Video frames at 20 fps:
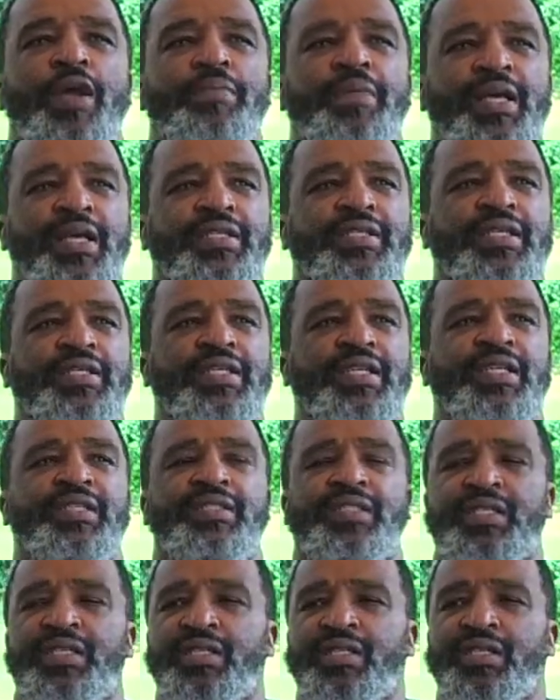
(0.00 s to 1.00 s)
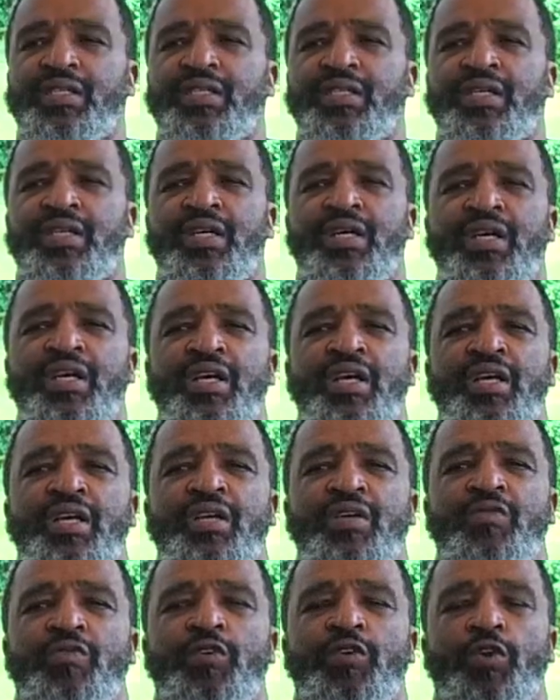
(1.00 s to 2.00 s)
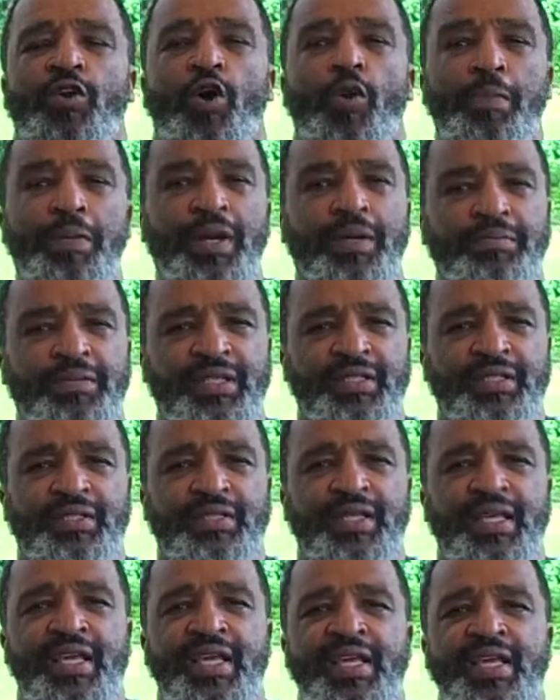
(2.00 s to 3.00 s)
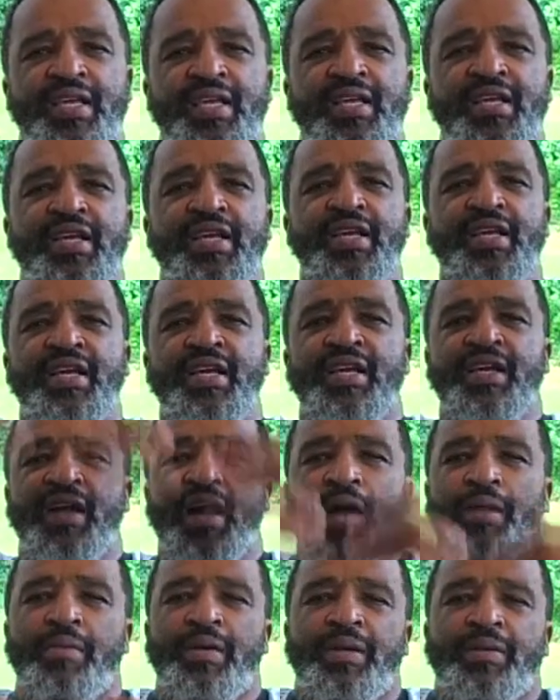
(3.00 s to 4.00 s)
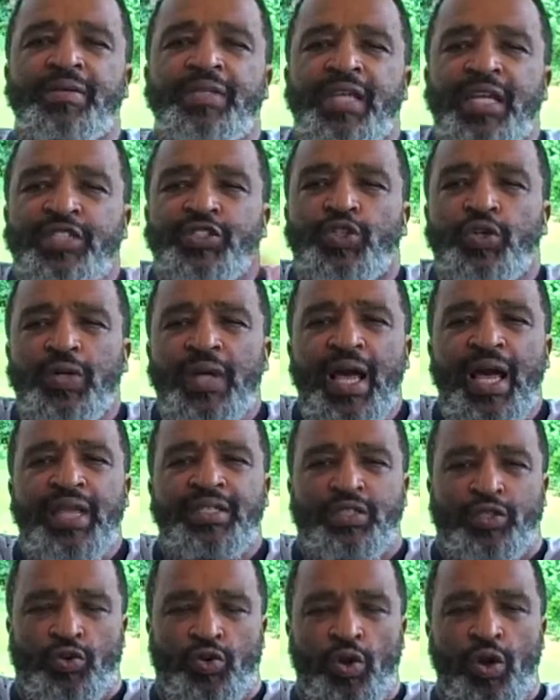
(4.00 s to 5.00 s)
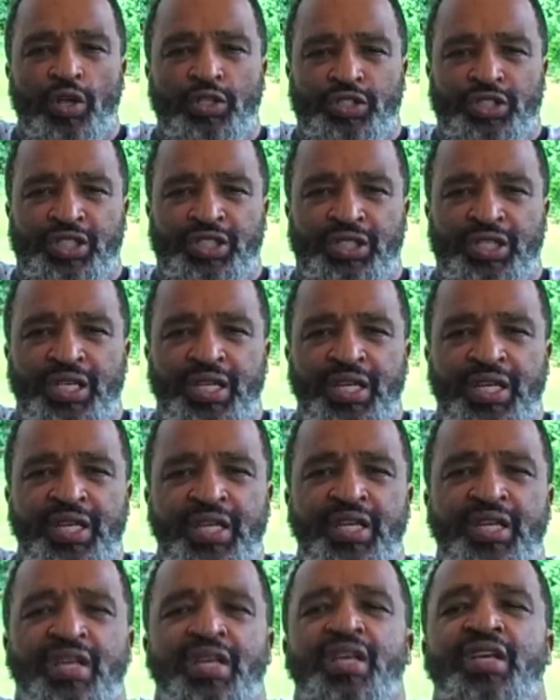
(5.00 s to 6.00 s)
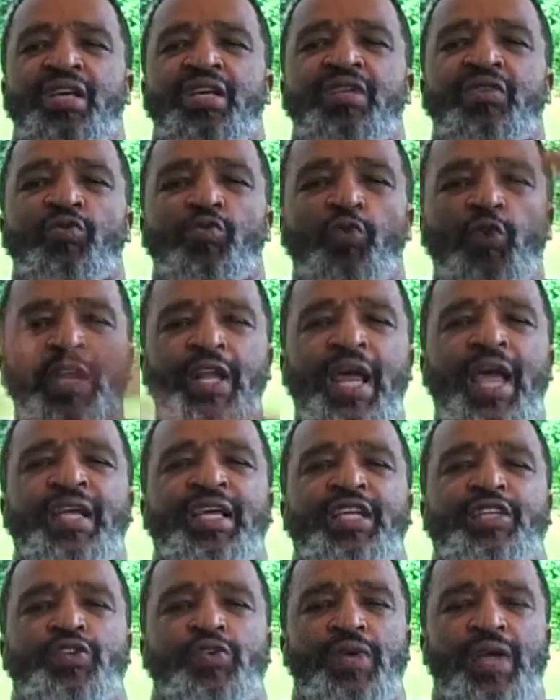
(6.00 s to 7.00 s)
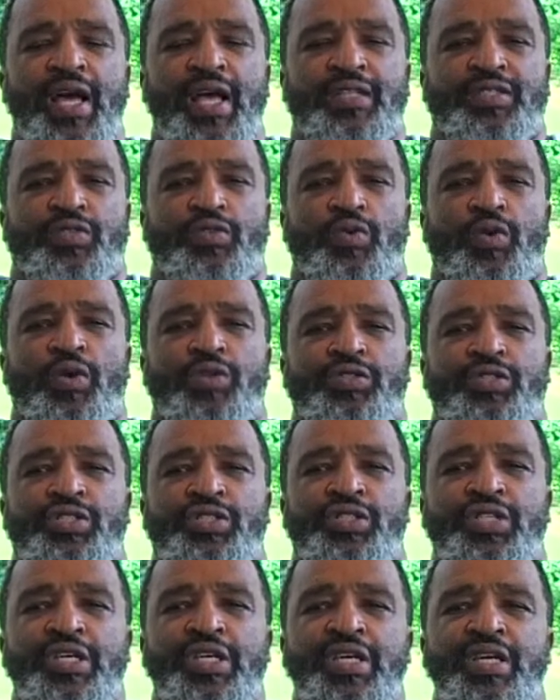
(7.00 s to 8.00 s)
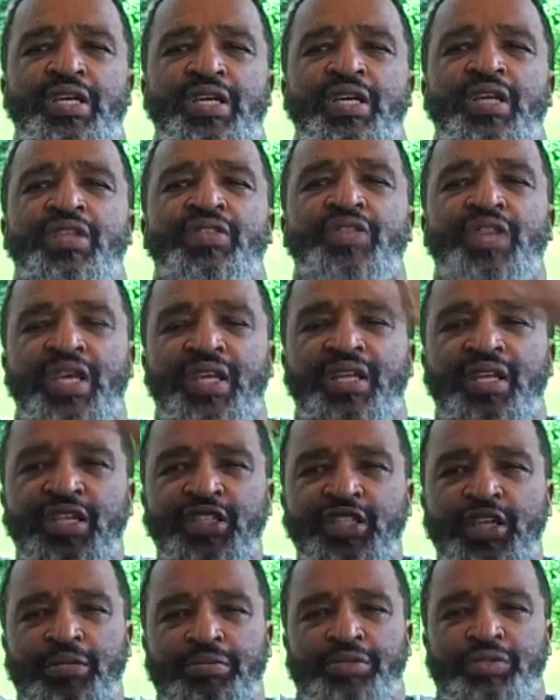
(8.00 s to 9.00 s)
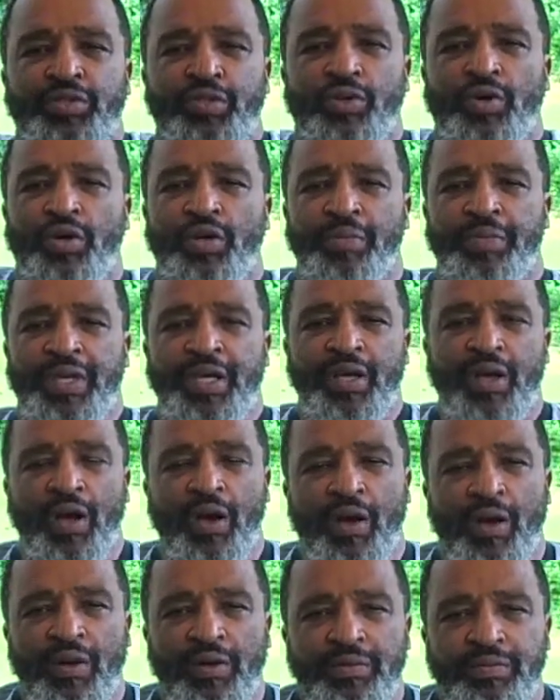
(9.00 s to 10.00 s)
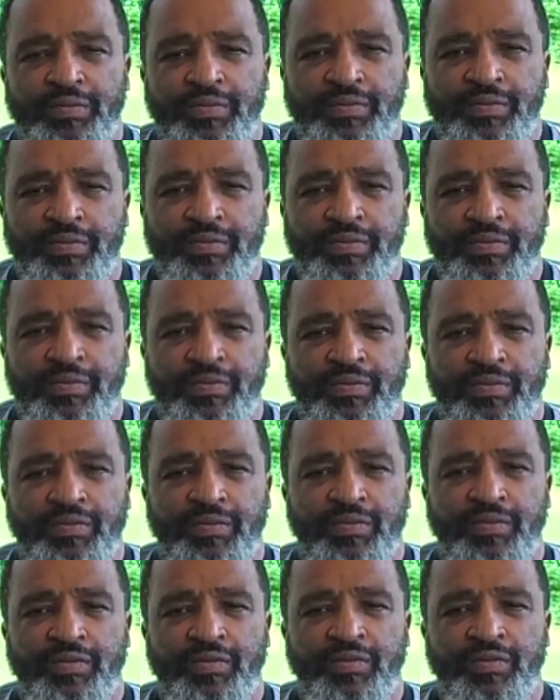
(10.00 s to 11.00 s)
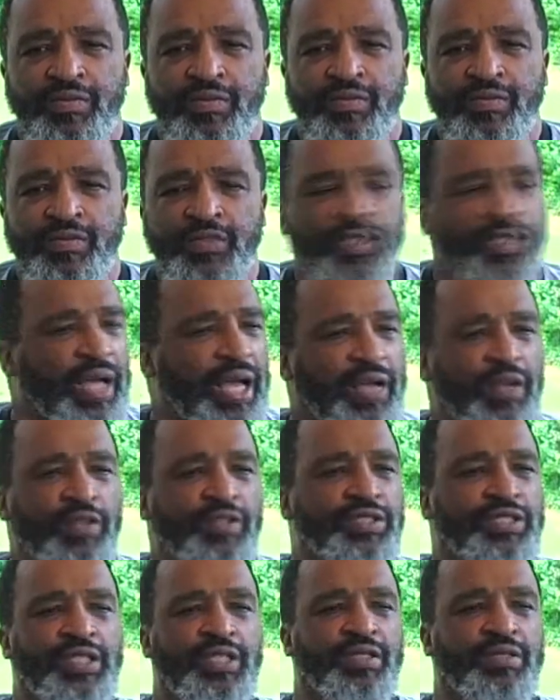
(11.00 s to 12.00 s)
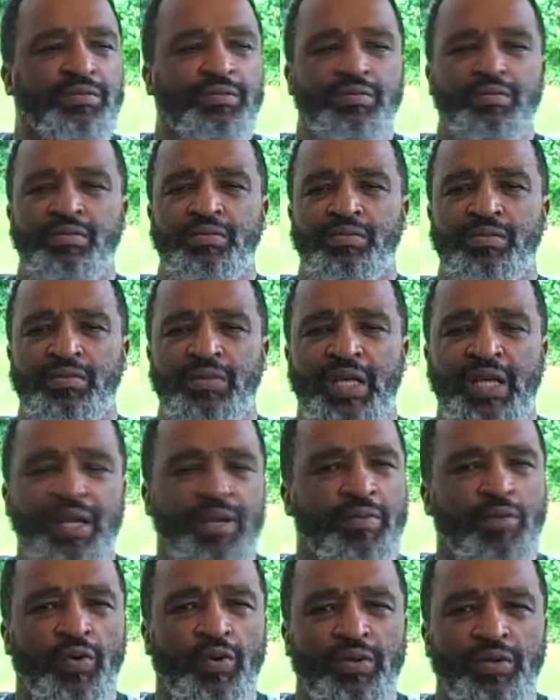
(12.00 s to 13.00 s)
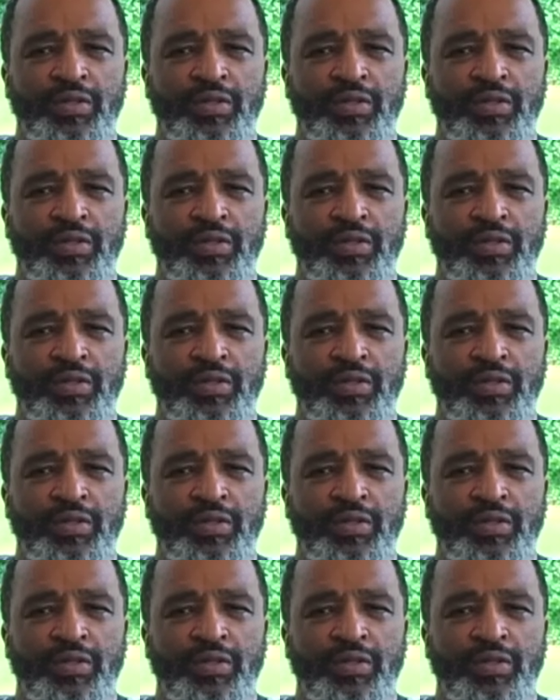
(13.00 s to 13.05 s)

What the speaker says: plan. He says, listen, we're going to open up this sea. I'm going to get you guys across the sea. When I get you guys across the sea, then the Egyptians are going to be gone. You're not going to see them anymore.